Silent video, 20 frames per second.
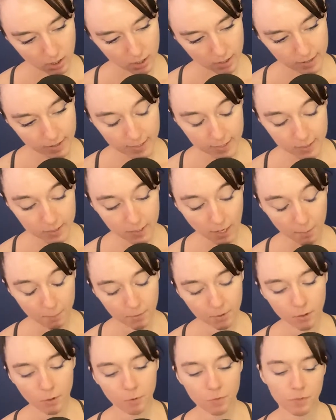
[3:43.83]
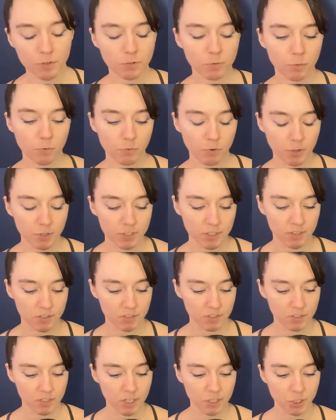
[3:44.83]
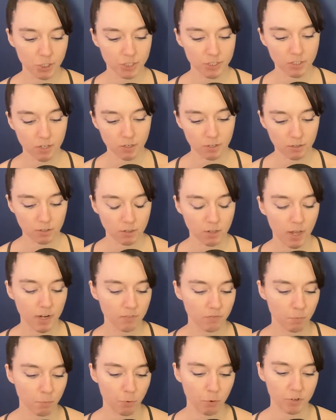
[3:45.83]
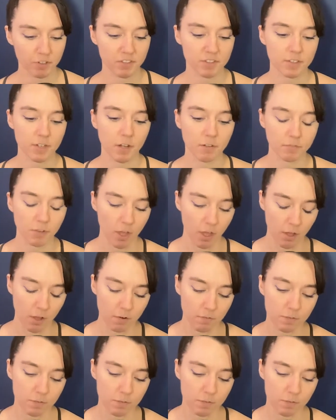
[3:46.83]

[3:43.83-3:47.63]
is, I'm gonna go with this one first because it touches on a lot of important stuff.